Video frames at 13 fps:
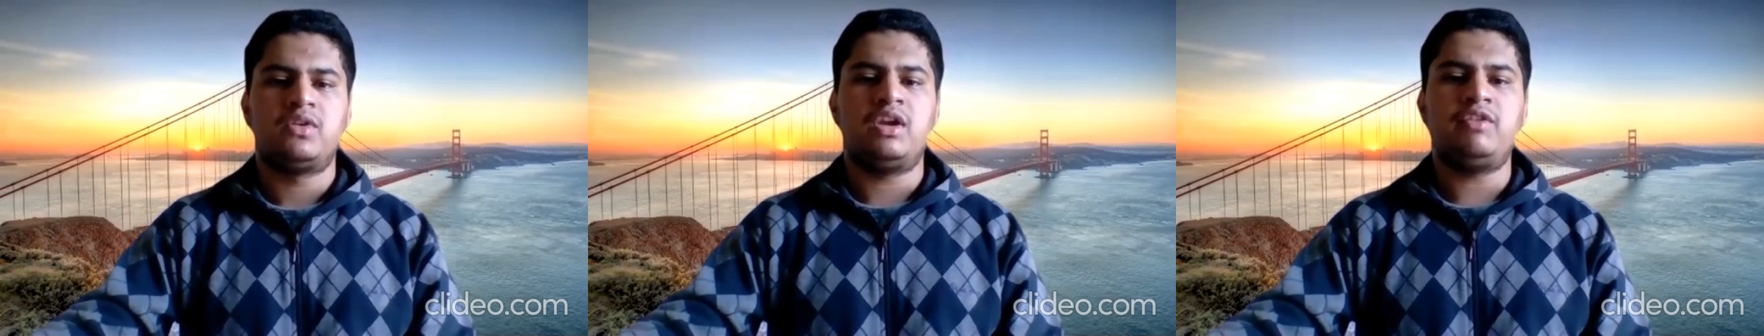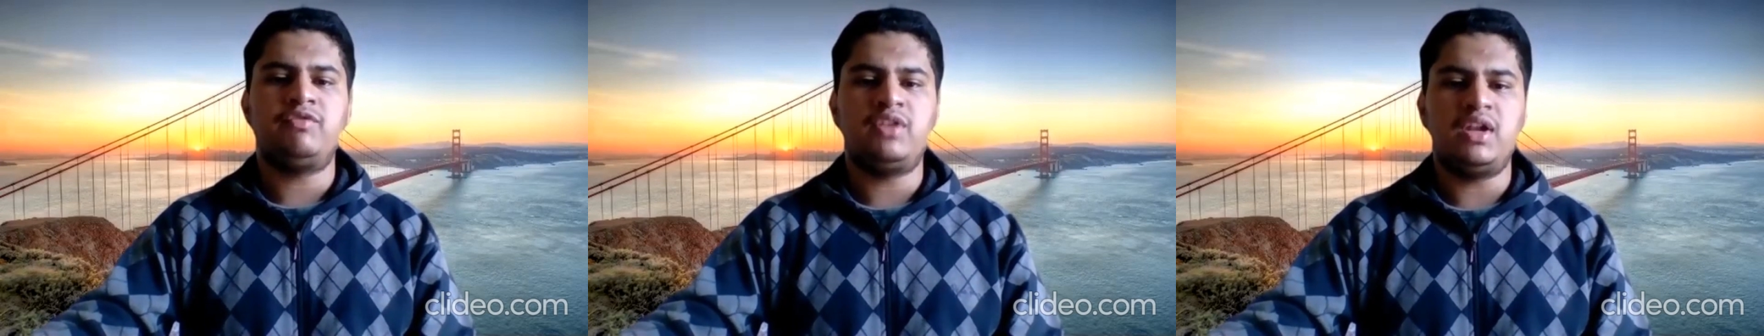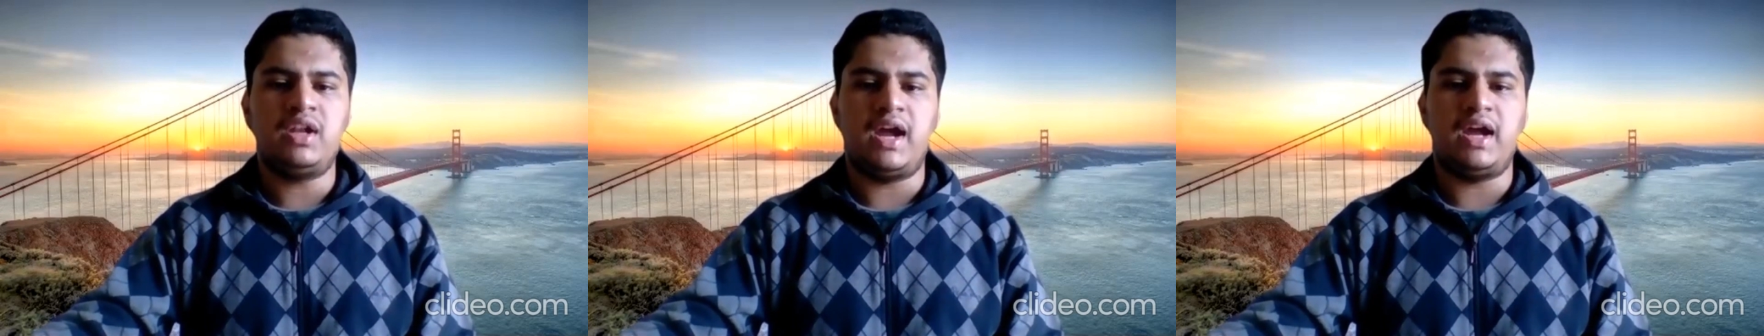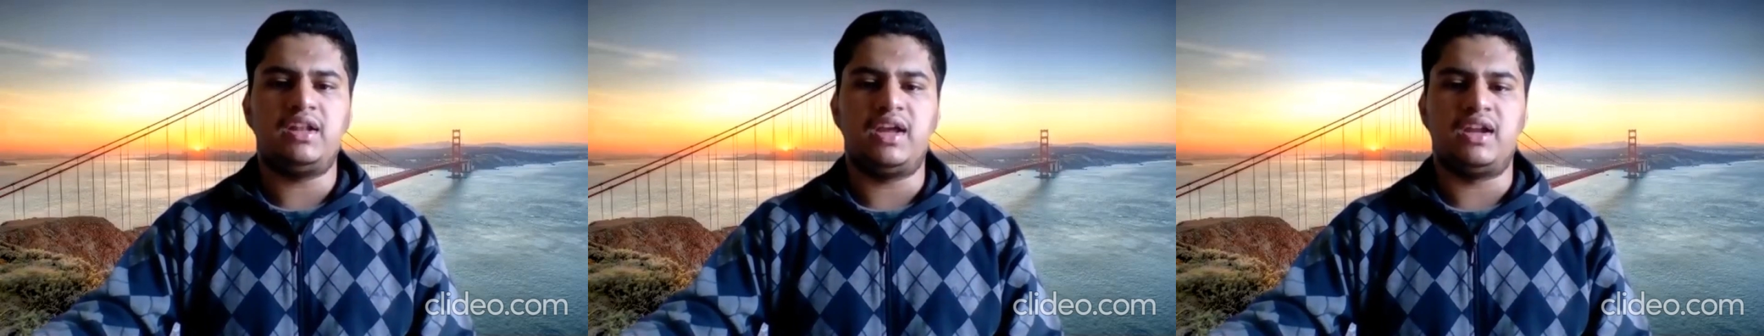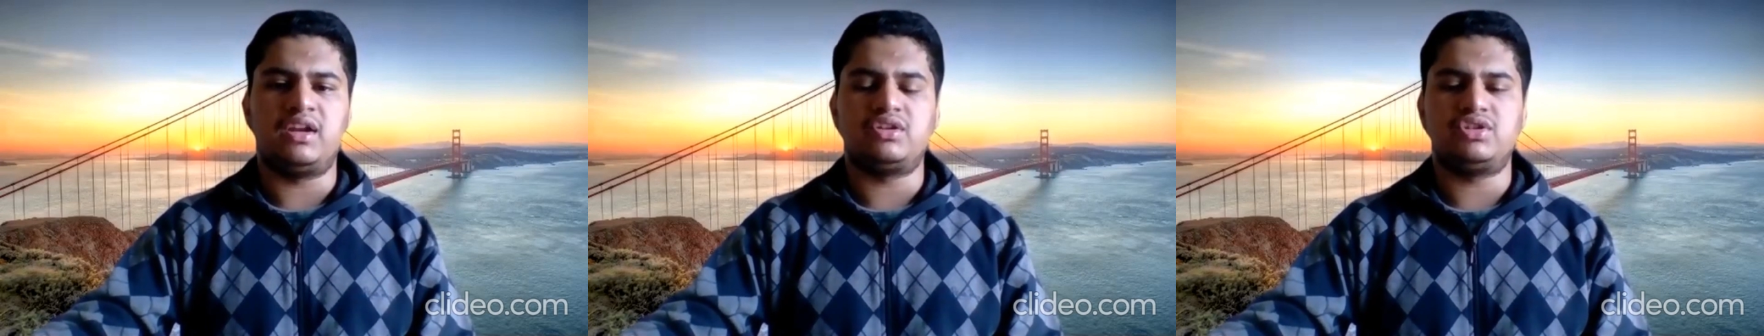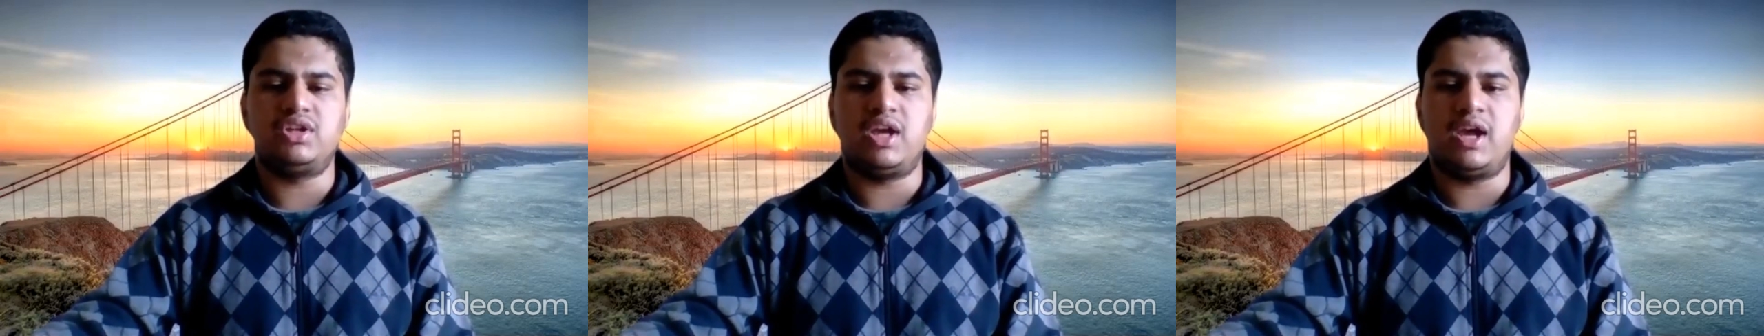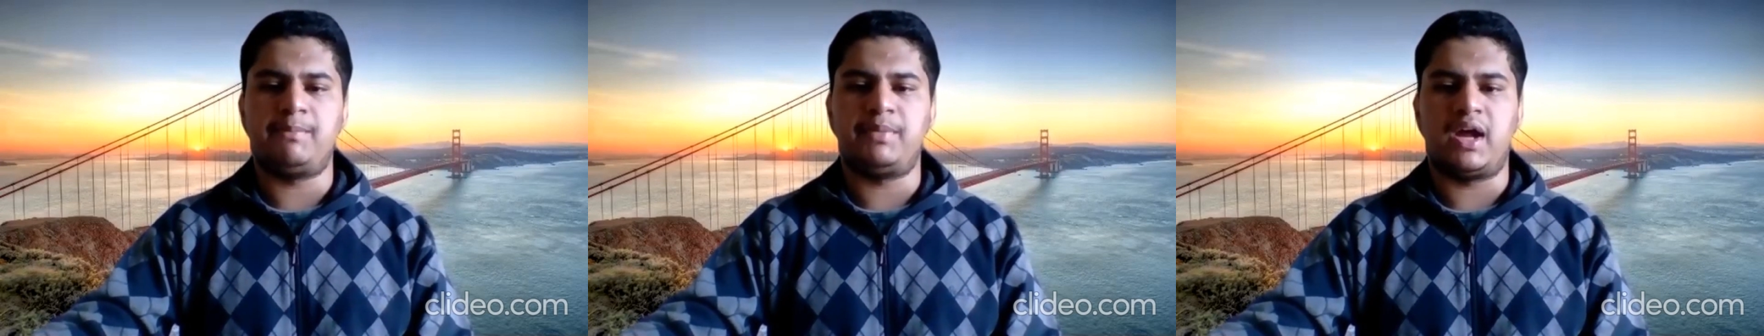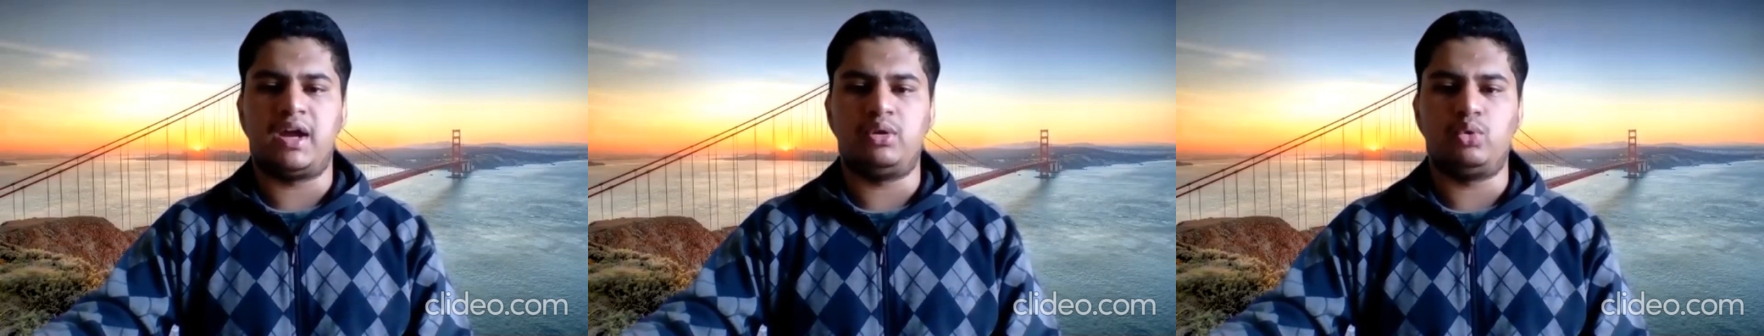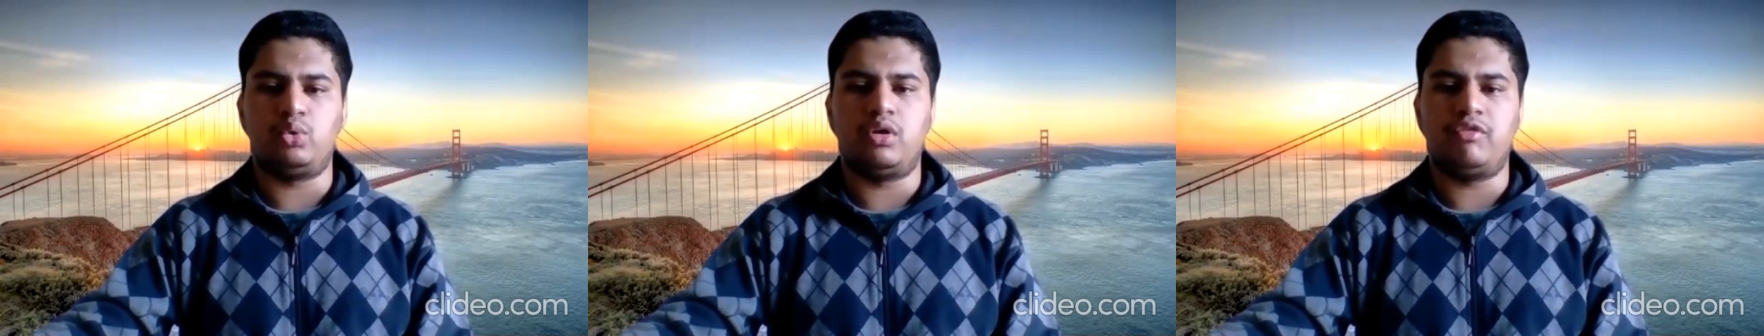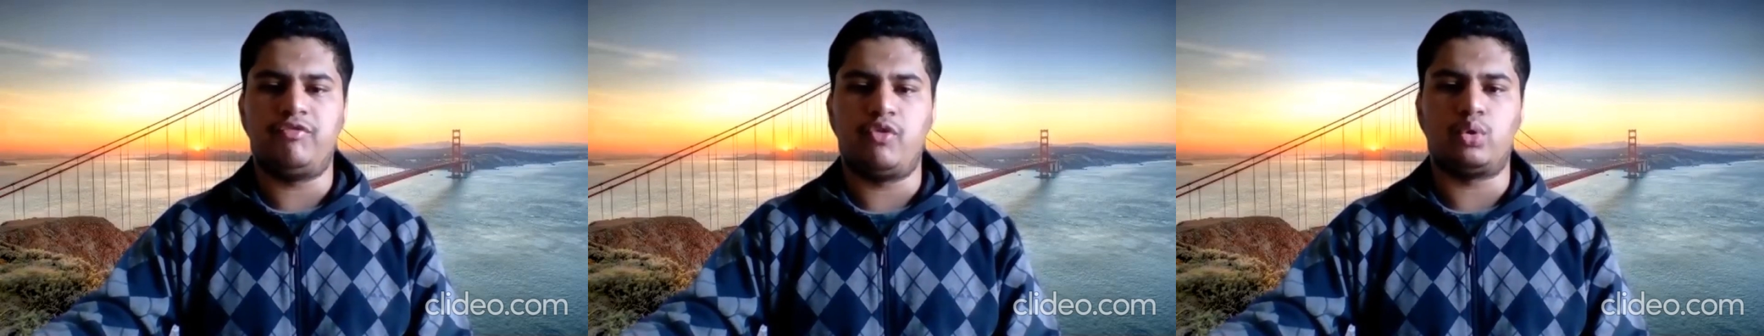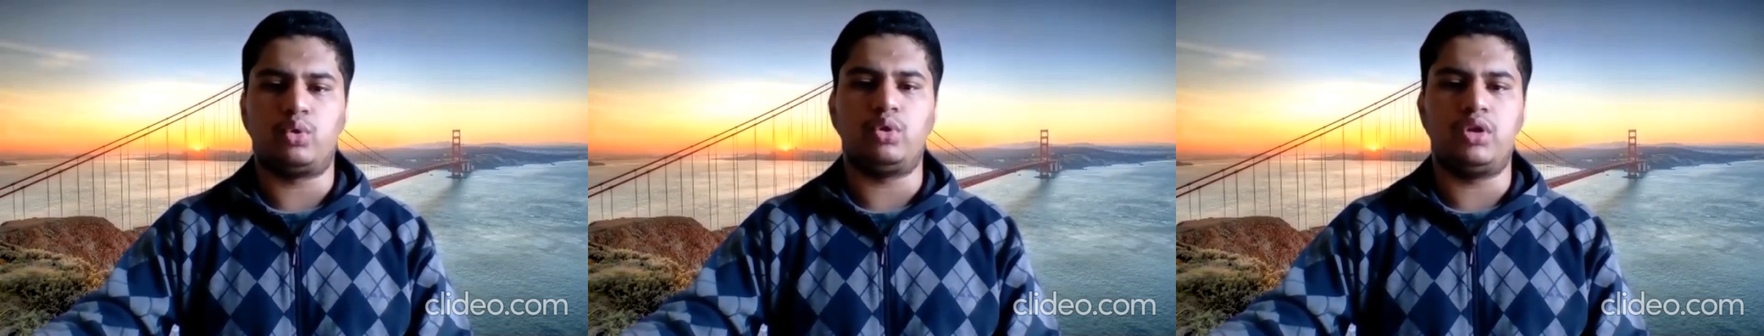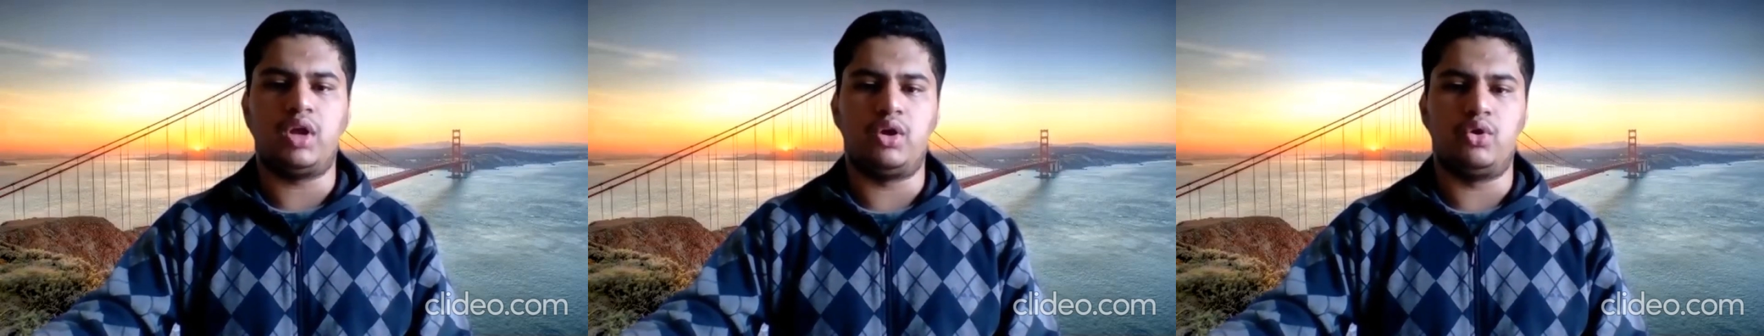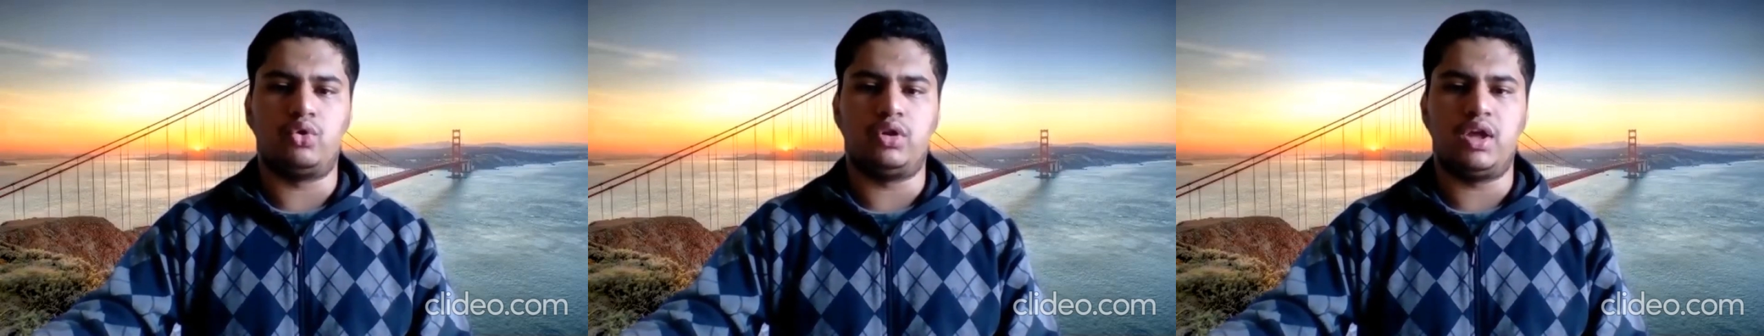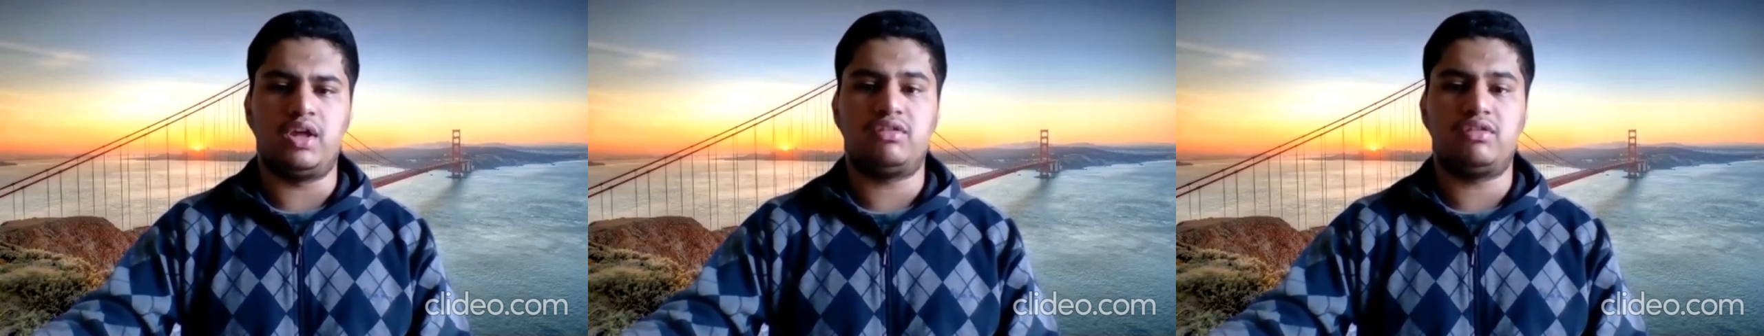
If the light energy applied to the photodiode